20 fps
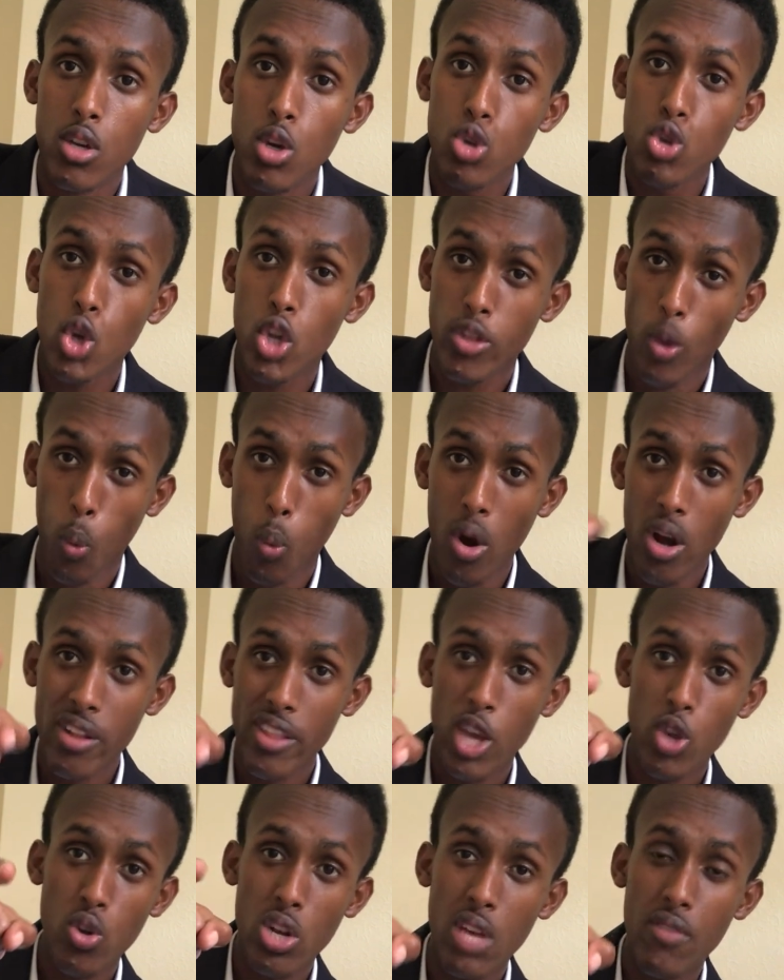The world
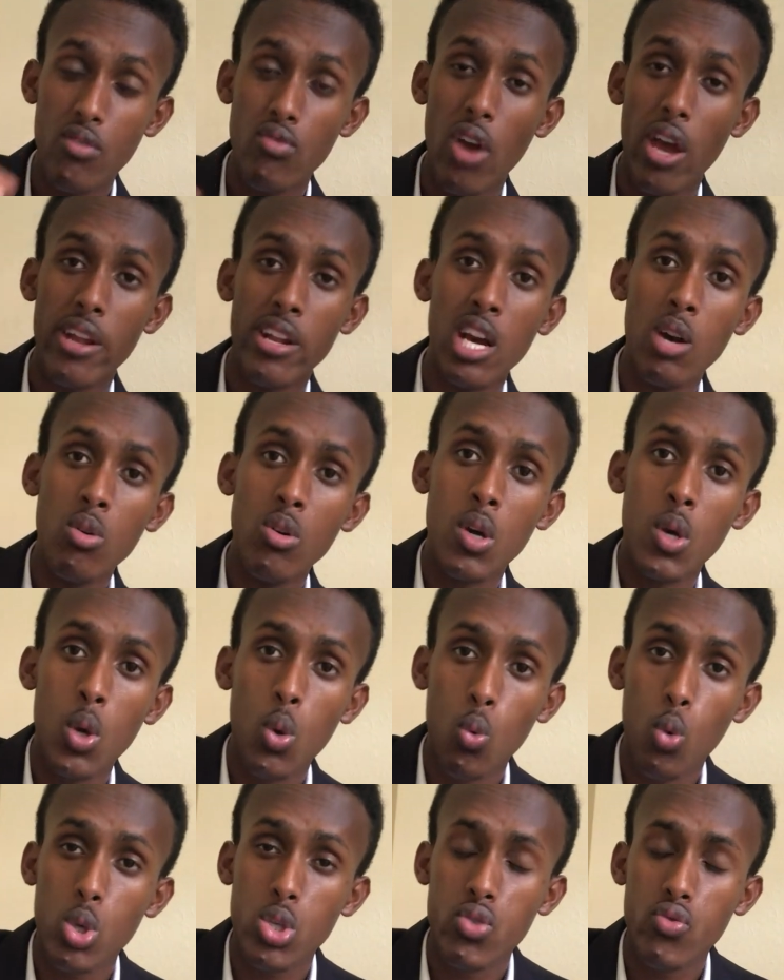that you live in right now
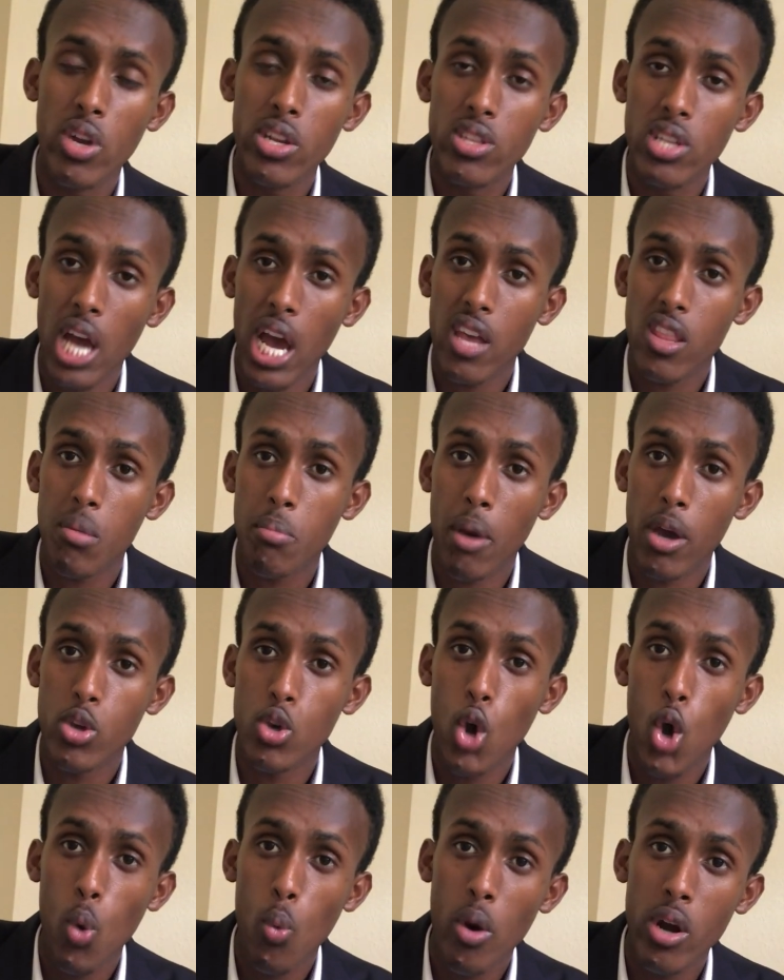was created either by
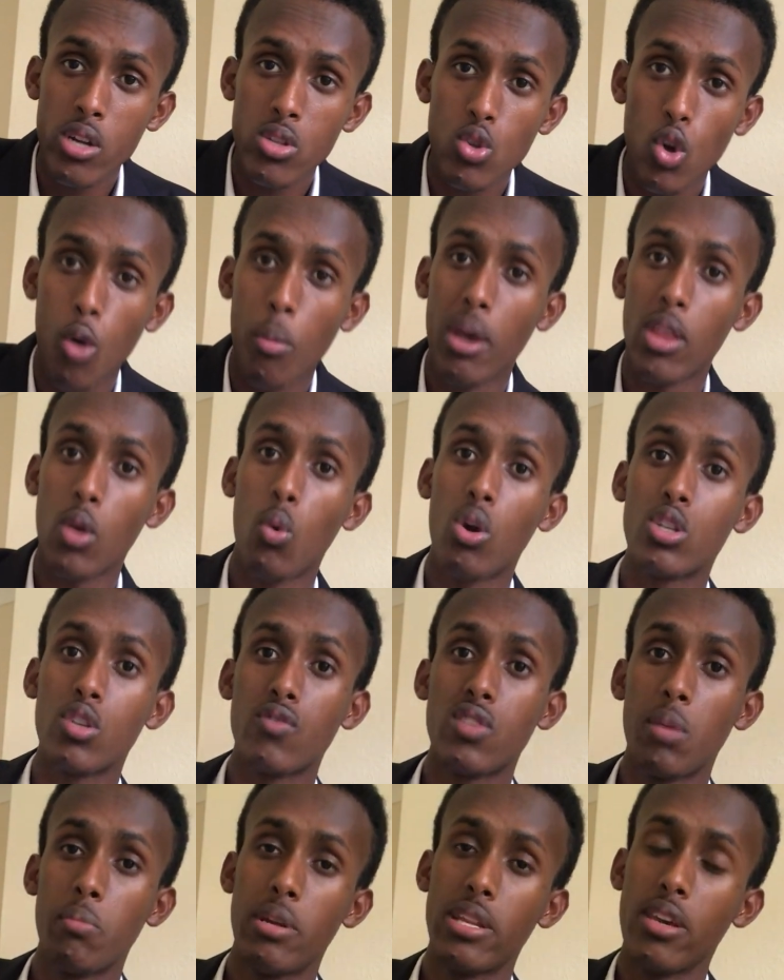your words or by the words of
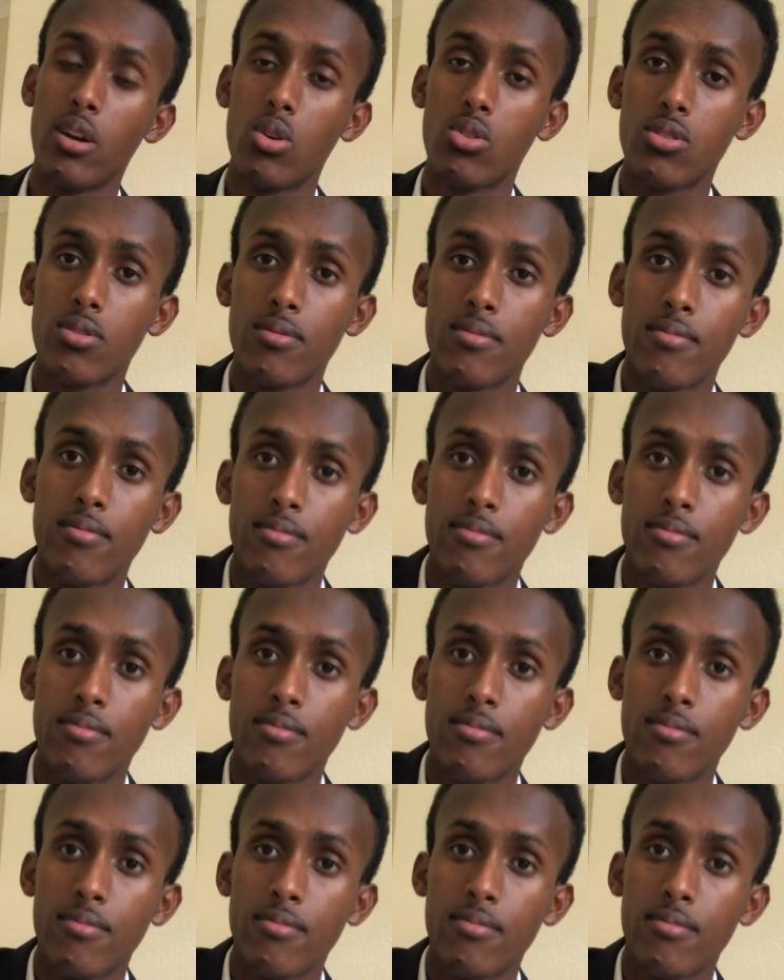somebody else.